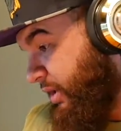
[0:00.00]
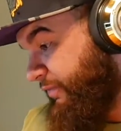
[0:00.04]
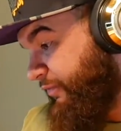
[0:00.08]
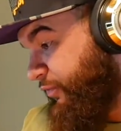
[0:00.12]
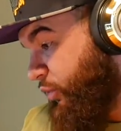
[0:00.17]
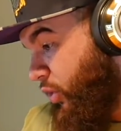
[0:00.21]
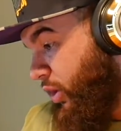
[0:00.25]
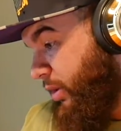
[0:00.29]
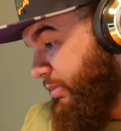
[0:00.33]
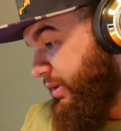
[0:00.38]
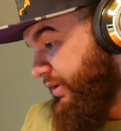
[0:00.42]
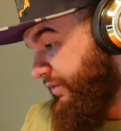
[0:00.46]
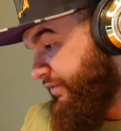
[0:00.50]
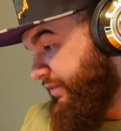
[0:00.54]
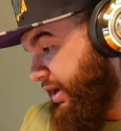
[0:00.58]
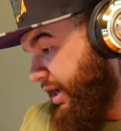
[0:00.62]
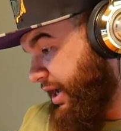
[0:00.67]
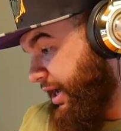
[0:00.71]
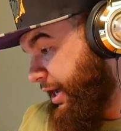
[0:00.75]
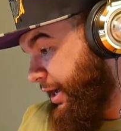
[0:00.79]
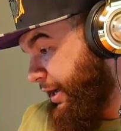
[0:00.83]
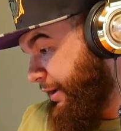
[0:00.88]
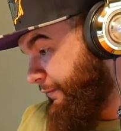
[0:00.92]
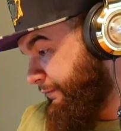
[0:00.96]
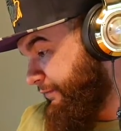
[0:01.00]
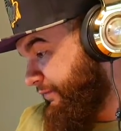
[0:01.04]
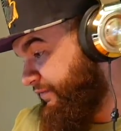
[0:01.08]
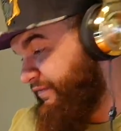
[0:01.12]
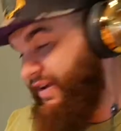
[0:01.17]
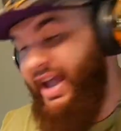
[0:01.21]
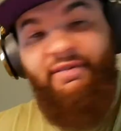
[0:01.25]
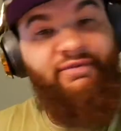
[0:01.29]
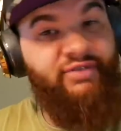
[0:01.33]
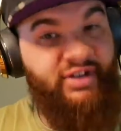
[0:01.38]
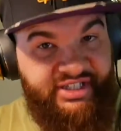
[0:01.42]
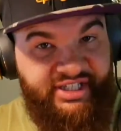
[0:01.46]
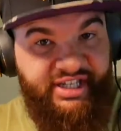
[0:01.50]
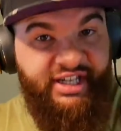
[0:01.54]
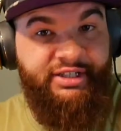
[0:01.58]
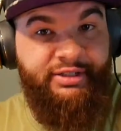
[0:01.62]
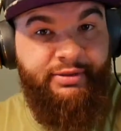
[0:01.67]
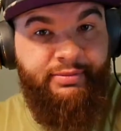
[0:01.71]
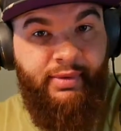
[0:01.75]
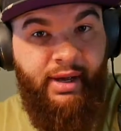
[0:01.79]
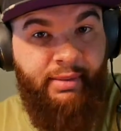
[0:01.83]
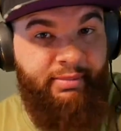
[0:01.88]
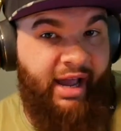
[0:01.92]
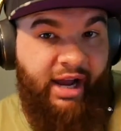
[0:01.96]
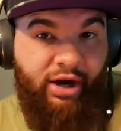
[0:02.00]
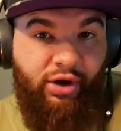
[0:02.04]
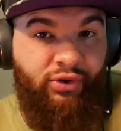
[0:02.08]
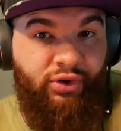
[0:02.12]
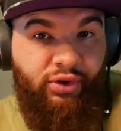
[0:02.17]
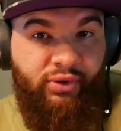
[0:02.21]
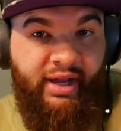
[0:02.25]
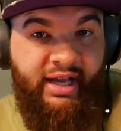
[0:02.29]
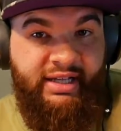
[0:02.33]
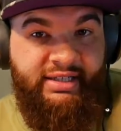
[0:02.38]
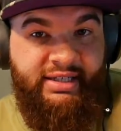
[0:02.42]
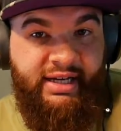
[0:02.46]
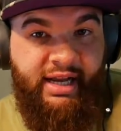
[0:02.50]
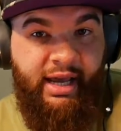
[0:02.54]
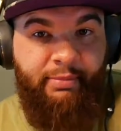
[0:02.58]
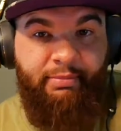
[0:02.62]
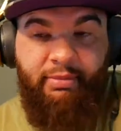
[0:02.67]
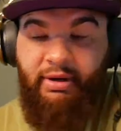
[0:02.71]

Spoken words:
form of favoritism. I'm not gonna do that today,